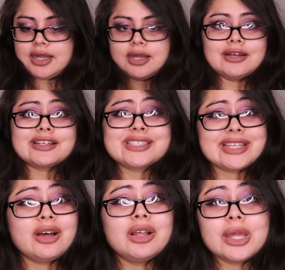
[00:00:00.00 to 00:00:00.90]
because uh,
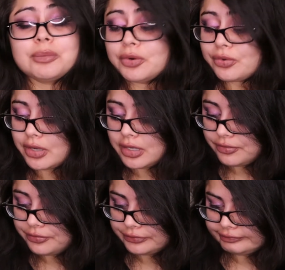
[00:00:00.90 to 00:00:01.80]
they all like broke
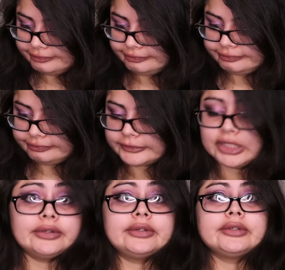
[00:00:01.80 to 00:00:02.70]
off.
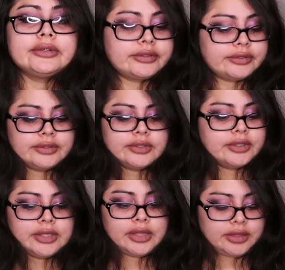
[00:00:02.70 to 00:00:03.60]
Oh,
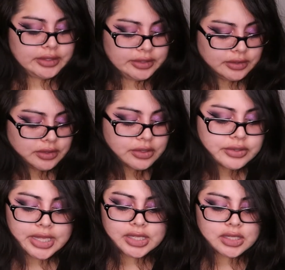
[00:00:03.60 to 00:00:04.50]
yeah.
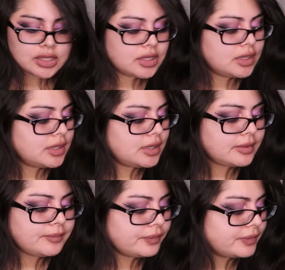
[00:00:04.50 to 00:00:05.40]
Okay,
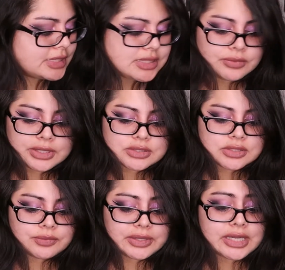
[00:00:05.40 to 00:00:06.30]
um, let's see what
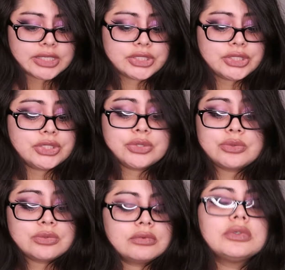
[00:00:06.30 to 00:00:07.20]
else. We got
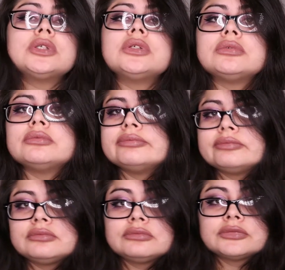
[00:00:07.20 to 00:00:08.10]
two,
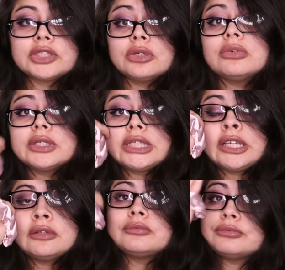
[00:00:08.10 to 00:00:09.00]

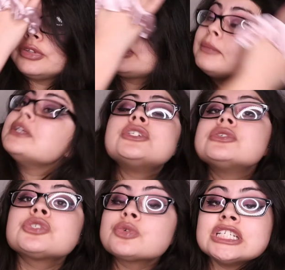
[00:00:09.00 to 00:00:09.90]
really? You gave me two
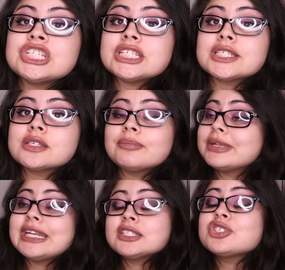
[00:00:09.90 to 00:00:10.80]
scrunchies,
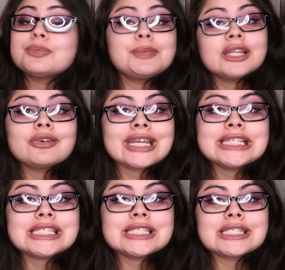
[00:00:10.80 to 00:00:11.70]
but not two
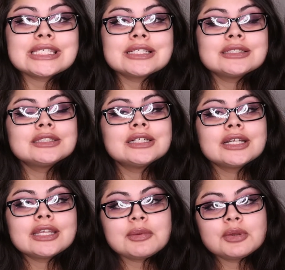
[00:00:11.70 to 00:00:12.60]
pillowcases?
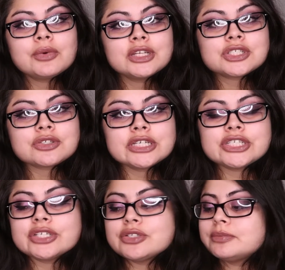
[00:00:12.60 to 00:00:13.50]
Give me one
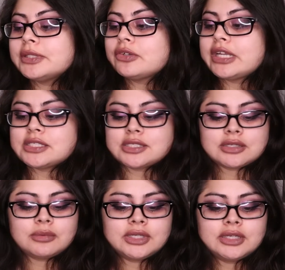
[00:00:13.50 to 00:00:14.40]
scrunchie and two pillowcases.
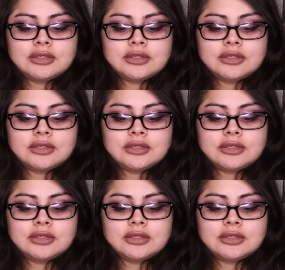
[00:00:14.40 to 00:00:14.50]
Come on